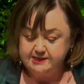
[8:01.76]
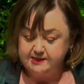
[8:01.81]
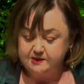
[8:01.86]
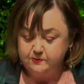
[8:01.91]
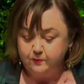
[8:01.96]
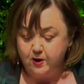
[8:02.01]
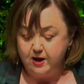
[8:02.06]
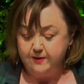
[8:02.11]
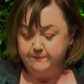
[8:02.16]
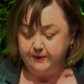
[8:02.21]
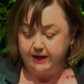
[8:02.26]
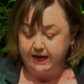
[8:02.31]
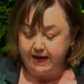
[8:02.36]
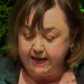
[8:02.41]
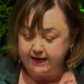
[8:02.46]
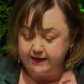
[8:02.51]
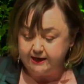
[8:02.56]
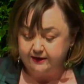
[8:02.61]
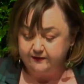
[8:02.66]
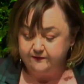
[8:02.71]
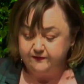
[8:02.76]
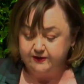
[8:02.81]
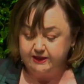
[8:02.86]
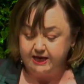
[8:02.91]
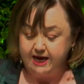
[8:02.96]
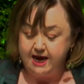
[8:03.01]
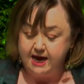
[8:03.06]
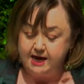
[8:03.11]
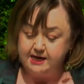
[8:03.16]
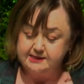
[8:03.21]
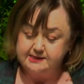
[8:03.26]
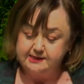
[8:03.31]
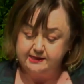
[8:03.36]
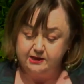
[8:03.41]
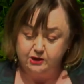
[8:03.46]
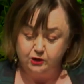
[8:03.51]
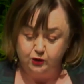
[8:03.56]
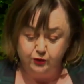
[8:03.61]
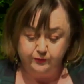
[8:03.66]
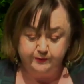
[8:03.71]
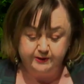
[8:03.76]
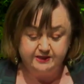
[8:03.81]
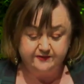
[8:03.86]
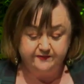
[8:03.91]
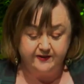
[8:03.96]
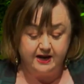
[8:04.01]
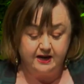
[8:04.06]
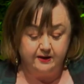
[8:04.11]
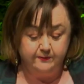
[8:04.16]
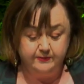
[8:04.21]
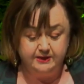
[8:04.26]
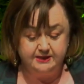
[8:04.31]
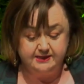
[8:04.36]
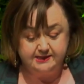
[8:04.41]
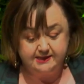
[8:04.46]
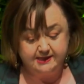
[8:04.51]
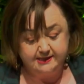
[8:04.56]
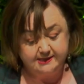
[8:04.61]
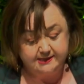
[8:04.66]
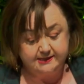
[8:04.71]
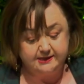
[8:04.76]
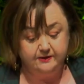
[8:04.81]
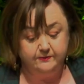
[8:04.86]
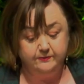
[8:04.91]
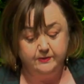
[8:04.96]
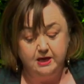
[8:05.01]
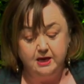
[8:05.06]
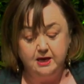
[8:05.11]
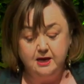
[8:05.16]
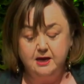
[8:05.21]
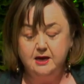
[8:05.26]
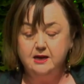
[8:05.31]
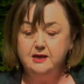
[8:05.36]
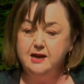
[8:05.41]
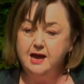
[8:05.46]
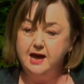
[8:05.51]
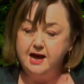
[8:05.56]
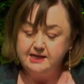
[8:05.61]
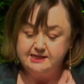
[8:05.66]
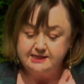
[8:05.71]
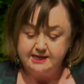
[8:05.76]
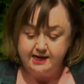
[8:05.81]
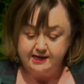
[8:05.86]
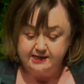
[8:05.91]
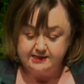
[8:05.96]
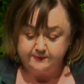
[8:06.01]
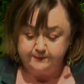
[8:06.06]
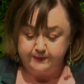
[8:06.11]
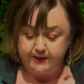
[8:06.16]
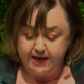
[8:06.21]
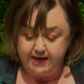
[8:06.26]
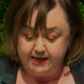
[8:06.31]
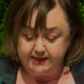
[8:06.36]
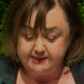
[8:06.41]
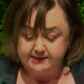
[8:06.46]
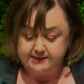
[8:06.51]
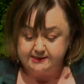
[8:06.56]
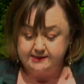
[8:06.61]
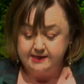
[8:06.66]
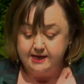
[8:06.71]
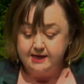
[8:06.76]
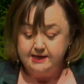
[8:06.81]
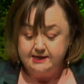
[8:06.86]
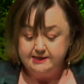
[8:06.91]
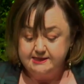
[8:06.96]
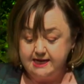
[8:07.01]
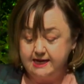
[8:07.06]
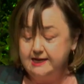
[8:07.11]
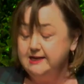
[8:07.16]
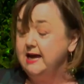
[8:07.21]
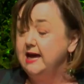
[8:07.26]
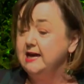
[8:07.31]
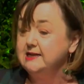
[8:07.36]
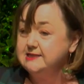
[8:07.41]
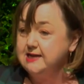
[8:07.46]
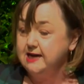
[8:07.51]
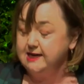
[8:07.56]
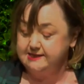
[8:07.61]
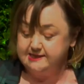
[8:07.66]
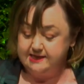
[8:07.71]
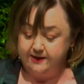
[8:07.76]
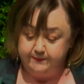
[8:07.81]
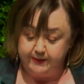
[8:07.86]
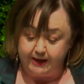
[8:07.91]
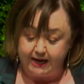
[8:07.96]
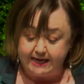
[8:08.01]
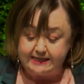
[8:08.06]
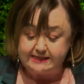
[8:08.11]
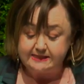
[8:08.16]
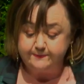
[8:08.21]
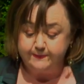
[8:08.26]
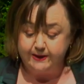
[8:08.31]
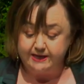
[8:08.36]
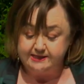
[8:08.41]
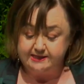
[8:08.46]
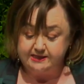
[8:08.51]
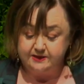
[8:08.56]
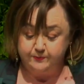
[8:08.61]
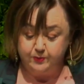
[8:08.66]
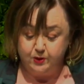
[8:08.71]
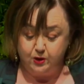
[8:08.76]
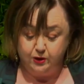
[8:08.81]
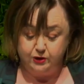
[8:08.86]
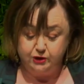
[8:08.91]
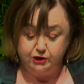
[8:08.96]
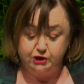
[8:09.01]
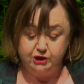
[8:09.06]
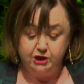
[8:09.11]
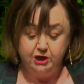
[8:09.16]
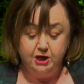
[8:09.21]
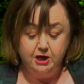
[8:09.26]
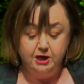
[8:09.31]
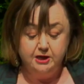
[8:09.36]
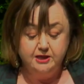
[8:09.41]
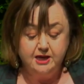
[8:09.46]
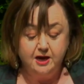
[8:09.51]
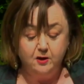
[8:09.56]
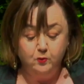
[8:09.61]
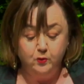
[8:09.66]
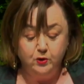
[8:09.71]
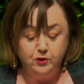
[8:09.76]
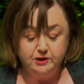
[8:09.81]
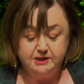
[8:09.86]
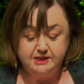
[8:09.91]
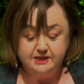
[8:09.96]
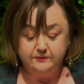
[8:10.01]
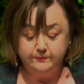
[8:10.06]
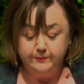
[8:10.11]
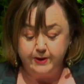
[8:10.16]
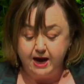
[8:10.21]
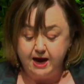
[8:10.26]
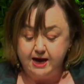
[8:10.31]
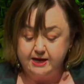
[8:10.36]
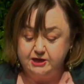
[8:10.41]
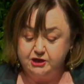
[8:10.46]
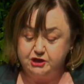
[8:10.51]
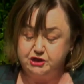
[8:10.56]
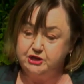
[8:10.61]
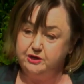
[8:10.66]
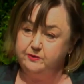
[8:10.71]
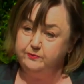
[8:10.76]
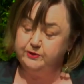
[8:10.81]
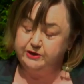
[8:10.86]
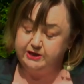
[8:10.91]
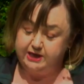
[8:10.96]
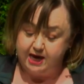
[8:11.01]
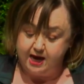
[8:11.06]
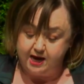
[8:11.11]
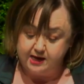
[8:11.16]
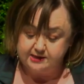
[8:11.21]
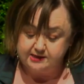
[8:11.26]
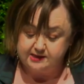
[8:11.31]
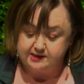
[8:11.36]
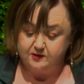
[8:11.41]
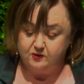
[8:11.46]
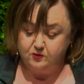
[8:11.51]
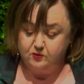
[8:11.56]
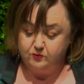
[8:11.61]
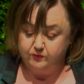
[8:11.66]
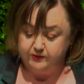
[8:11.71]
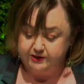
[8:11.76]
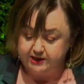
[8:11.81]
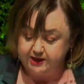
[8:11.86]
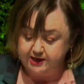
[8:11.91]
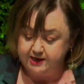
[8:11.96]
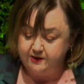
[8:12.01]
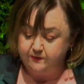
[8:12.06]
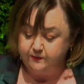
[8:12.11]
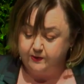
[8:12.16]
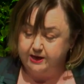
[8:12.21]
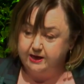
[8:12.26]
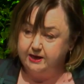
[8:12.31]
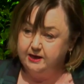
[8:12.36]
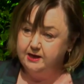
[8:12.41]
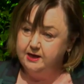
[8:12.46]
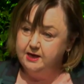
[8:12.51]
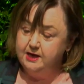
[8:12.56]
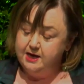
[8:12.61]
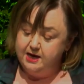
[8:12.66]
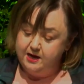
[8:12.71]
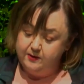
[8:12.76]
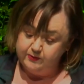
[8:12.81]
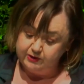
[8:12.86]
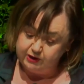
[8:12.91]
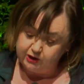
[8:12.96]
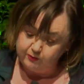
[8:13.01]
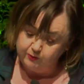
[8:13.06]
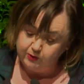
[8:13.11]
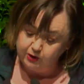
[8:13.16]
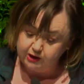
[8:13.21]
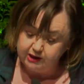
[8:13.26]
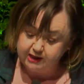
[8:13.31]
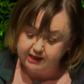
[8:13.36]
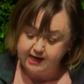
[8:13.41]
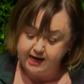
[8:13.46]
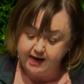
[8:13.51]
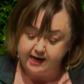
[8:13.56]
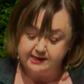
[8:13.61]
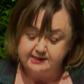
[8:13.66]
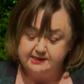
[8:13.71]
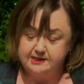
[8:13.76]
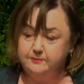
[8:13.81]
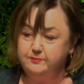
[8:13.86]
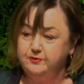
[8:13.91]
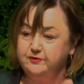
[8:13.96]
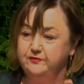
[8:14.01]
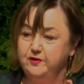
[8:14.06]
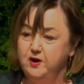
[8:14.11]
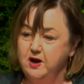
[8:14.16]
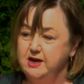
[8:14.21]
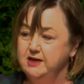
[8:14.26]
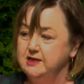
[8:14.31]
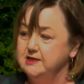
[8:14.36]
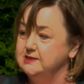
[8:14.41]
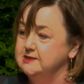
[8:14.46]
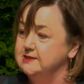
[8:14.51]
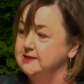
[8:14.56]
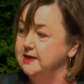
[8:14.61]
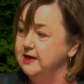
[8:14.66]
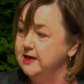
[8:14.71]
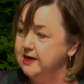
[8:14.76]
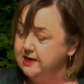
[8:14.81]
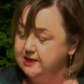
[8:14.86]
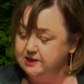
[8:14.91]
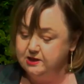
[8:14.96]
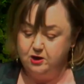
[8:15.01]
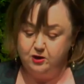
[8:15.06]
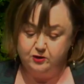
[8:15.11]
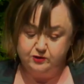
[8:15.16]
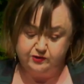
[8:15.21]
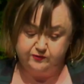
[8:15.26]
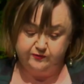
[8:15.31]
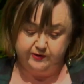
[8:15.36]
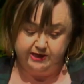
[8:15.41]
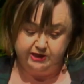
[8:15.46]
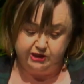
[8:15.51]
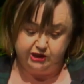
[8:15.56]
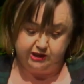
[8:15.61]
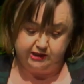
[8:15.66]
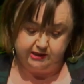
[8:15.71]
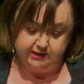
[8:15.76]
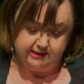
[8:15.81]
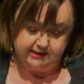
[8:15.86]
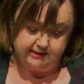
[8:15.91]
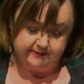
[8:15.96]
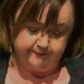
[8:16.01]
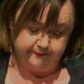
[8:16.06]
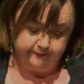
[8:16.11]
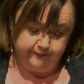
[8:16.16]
is why planning for the housing and urban development system now takes a place-based approach that works in partnership with council, with iwi, and with community housing providers in those regions.